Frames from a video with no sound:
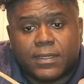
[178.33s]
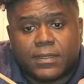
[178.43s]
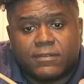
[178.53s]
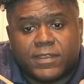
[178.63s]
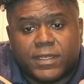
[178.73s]

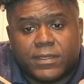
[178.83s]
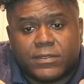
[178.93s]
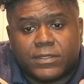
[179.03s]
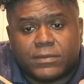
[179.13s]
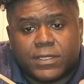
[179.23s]
in the
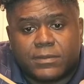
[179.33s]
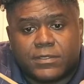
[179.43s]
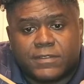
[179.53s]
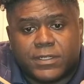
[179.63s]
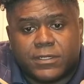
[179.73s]
video.
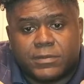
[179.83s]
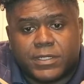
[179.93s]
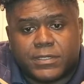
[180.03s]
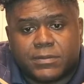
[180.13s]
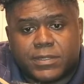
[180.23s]
Sometimes the video
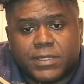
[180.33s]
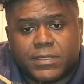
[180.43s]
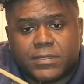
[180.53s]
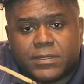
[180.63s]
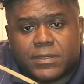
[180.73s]
picks up
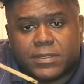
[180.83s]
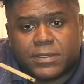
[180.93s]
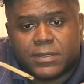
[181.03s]
things